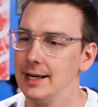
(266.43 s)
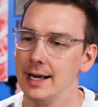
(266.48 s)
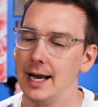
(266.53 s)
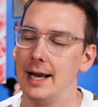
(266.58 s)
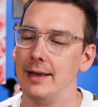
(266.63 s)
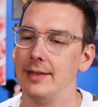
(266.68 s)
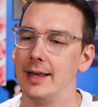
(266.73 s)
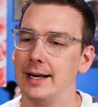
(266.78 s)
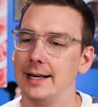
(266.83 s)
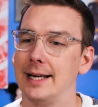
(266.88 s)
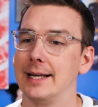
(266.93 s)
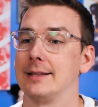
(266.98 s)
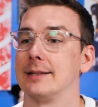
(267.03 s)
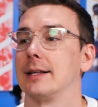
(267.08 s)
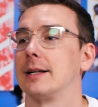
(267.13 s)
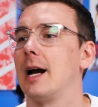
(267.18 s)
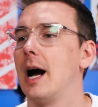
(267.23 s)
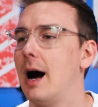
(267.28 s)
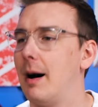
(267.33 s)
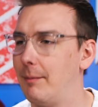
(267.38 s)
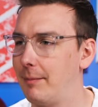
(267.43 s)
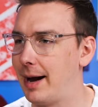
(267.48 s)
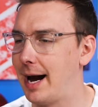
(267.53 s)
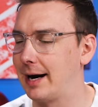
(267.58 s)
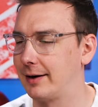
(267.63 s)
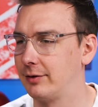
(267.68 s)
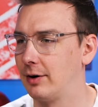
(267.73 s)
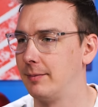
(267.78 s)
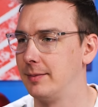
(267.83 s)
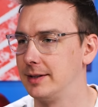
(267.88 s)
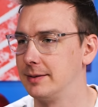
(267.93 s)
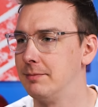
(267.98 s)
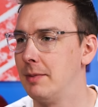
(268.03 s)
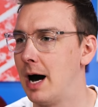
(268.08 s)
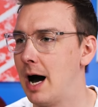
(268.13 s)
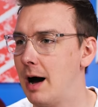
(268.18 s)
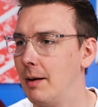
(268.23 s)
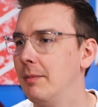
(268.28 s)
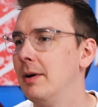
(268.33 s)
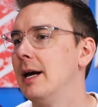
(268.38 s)
and then he has the compact from his
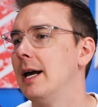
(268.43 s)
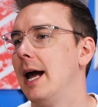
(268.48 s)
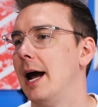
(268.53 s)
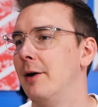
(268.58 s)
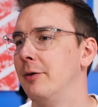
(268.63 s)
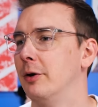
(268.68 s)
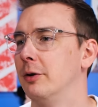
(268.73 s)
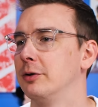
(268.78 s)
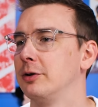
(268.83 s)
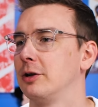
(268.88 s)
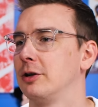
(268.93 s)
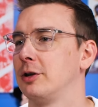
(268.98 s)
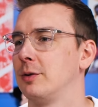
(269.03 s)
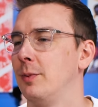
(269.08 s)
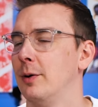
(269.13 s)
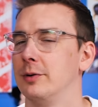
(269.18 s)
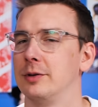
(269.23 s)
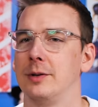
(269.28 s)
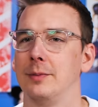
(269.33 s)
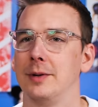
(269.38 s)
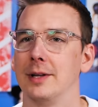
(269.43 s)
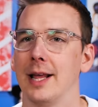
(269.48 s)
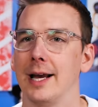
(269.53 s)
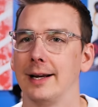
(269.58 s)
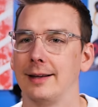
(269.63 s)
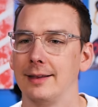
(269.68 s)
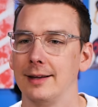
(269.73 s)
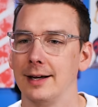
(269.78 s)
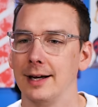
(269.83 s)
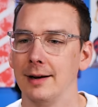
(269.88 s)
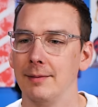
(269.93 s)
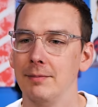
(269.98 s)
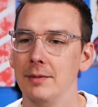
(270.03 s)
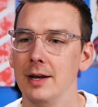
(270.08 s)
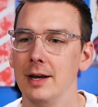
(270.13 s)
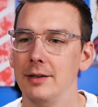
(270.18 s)
mom. And those are supposed to be like the